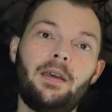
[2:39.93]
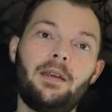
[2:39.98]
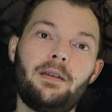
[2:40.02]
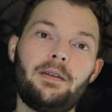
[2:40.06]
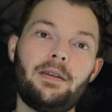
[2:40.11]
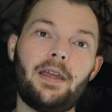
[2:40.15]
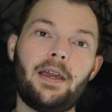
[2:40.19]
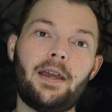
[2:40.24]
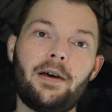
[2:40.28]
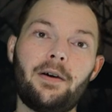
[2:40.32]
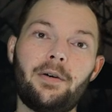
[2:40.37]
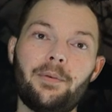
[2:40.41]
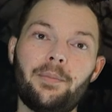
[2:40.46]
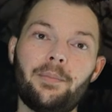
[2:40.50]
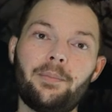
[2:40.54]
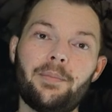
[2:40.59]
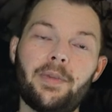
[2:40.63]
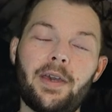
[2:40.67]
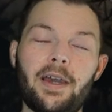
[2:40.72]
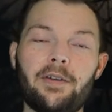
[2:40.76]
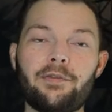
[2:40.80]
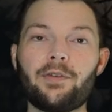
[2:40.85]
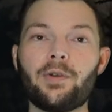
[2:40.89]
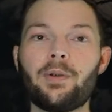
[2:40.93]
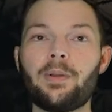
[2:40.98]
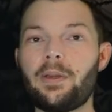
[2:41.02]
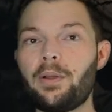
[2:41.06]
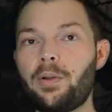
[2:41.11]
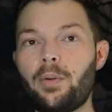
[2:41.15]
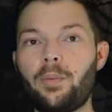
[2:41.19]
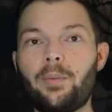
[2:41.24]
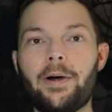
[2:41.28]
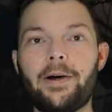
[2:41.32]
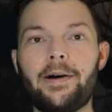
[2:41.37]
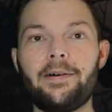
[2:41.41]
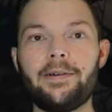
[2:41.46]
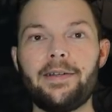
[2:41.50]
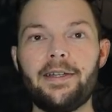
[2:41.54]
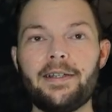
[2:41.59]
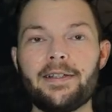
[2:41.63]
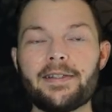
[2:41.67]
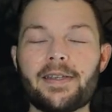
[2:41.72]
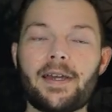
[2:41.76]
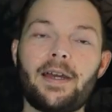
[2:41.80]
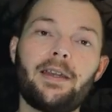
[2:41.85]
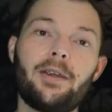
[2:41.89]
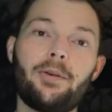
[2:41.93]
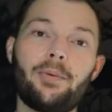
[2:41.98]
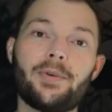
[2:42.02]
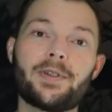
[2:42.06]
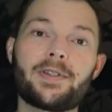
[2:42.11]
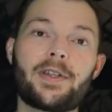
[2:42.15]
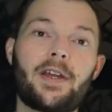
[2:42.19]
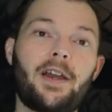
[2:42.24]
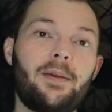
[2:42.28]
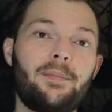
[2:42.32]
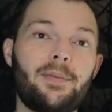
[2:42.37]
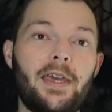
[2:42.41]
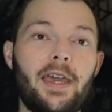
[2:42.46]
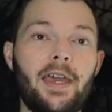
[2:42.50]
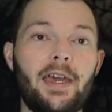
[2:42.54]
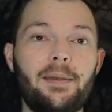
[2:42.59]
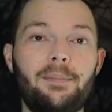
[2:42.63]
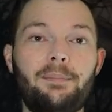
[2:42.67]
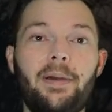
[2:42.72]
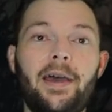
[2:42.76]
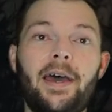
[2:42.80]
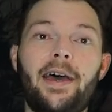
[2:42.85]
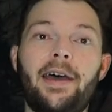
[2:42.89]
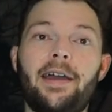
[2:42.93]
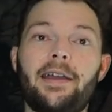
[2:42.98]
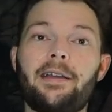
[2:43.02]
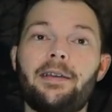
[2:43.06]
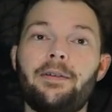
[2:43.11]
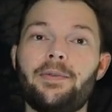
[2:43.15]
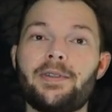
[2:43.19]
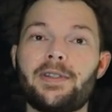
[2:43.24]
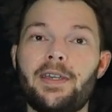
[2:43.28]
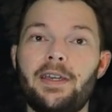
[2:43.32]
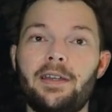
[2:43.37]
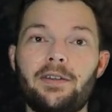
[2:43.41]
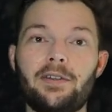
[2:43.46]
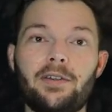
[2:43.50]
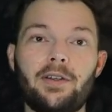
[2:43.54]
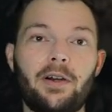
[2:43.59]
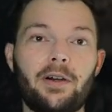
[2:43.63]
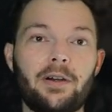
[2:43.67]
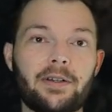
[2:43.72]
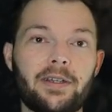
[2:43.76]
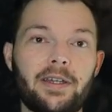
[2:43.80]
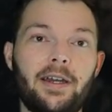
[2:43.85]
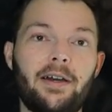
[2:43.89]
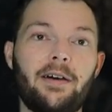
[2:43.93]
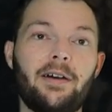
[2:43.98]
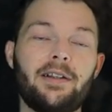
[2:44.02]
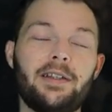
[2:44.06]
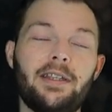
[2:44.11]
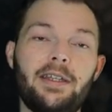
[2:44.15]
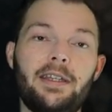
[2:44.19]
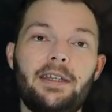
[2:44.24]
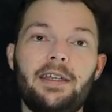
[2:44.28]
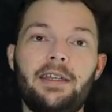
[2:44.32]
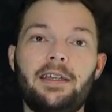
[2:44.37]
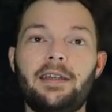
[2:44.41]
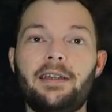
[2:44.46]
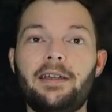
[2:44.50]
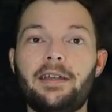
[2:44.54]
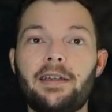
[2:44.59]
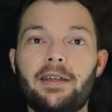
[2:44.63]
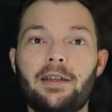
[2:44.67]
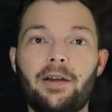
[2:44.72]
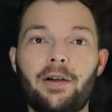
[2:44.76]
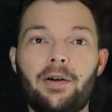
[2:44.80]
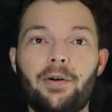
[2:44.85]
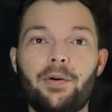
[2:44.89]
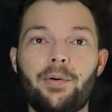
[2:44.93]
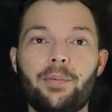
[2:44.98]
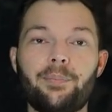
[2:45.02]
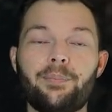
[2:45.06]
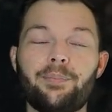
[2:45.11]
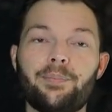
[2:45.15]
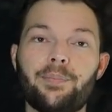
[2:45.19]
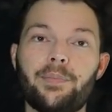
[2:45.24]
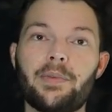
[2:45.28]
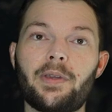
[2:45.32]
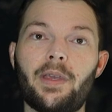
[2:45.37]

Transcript: Now, after a little while, he decided it was time to head back. It was getting dark out and he needed to get home.